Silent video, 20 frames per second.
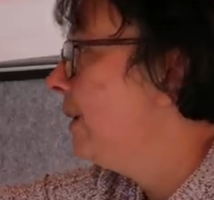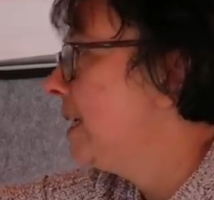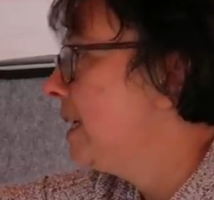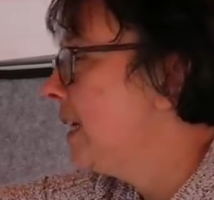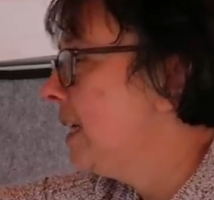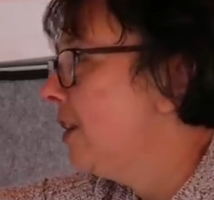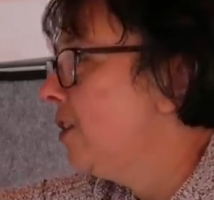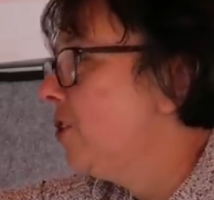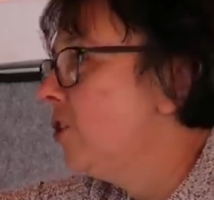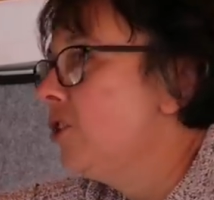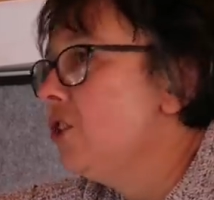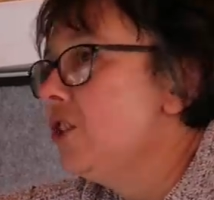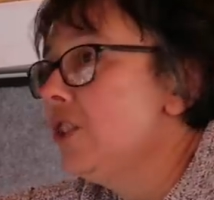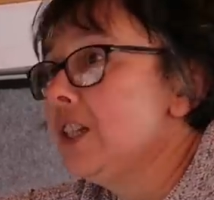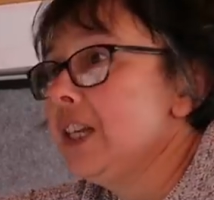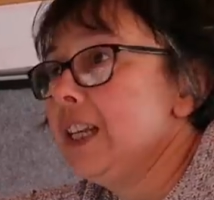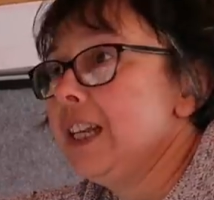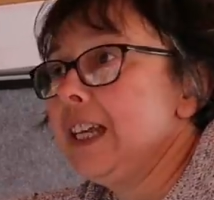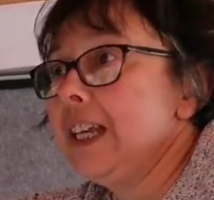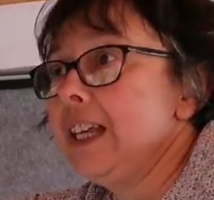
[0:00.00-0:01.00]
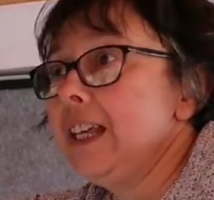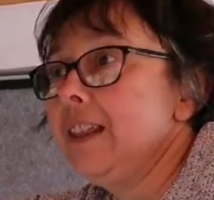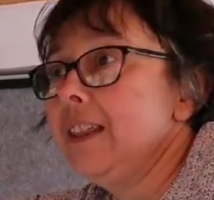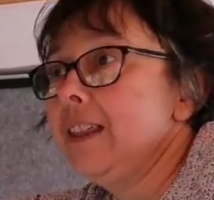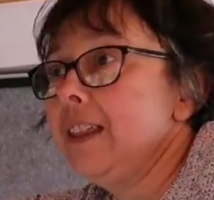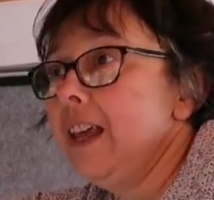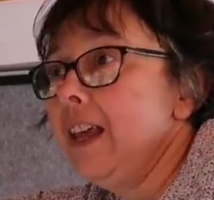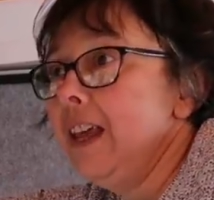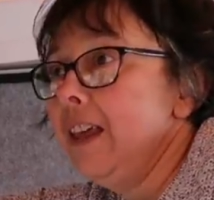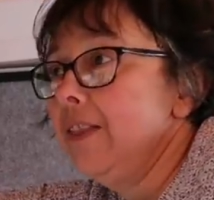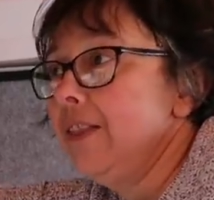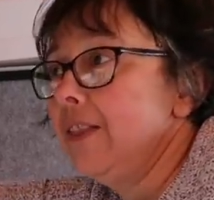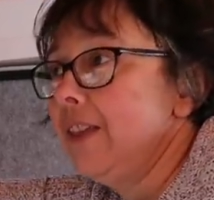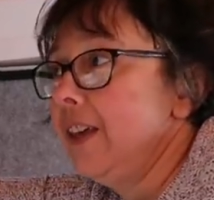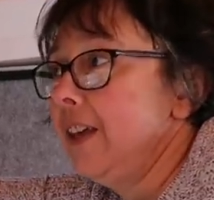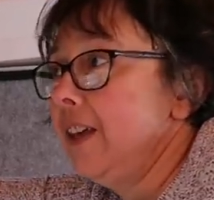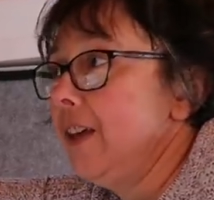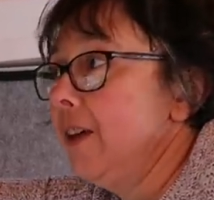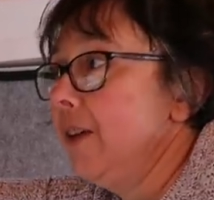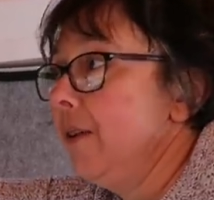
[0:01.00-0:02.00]
fit in underneath
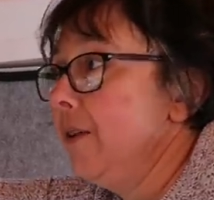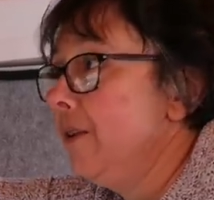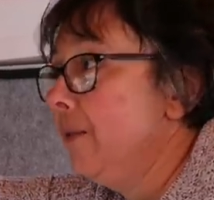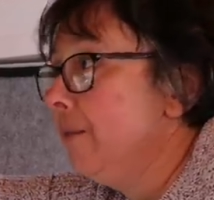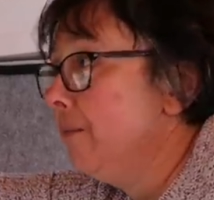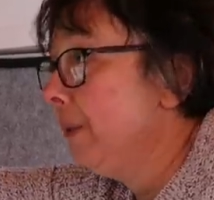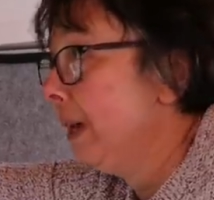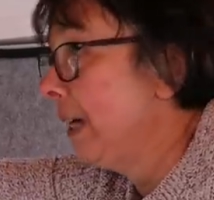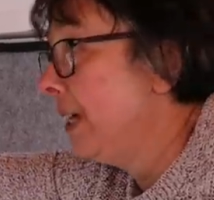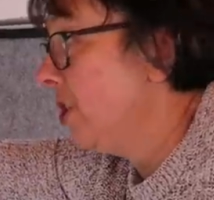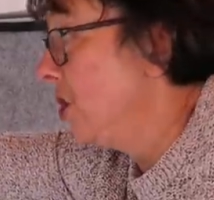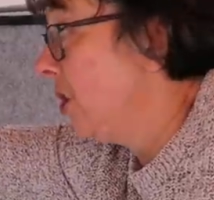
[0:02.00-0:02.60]
the big